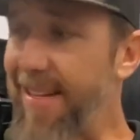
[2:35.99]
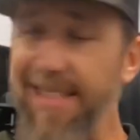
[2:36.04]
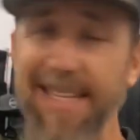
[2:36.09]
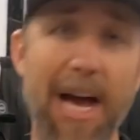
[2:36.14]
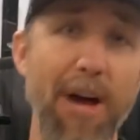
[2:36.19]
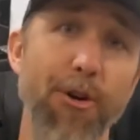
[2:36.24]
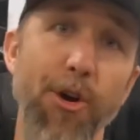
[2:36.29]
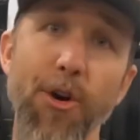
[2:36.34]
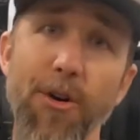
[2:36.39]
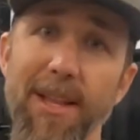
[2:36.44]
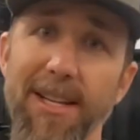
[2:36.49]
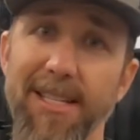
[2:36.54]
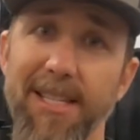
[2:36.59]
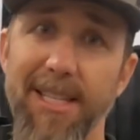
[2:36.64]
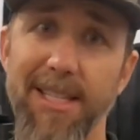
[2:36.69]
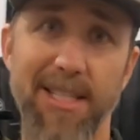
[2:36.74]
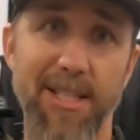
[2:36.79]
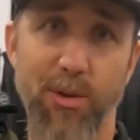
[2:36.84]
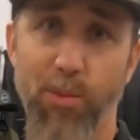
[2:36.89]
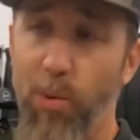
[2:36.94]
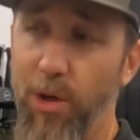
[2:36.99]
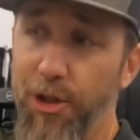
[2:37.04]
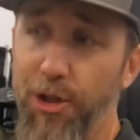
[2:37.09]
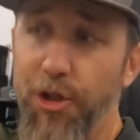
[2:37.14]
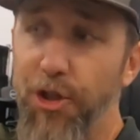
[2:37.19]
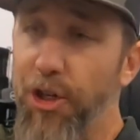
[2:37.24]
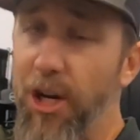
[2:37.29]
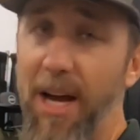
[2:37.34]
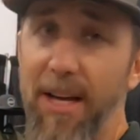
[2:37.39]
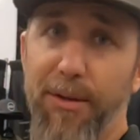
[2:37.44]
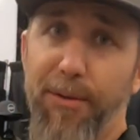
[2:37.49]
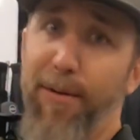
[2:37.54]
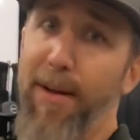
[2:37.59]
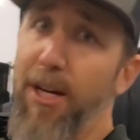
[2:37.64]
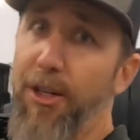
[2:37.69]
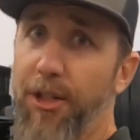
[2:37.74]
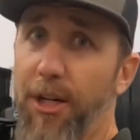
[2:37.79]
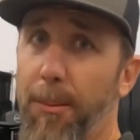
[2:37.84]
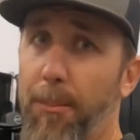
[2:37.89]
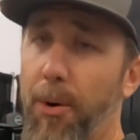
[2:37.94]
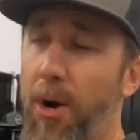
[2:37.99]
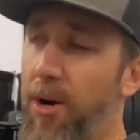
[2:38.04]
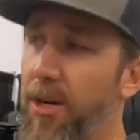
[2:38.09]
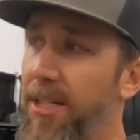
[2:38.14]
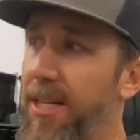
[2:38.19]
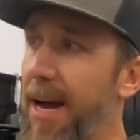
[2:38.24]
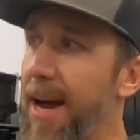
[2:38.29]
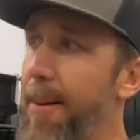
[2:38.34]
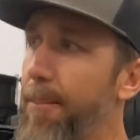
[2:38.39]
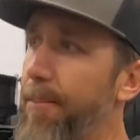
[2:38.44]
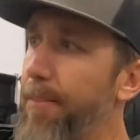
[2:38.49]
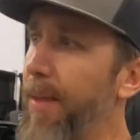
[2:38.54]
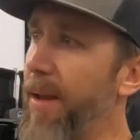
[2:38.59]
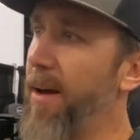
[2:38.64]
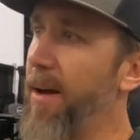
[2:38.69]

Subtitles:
That's how new this is we're just finishing prototype.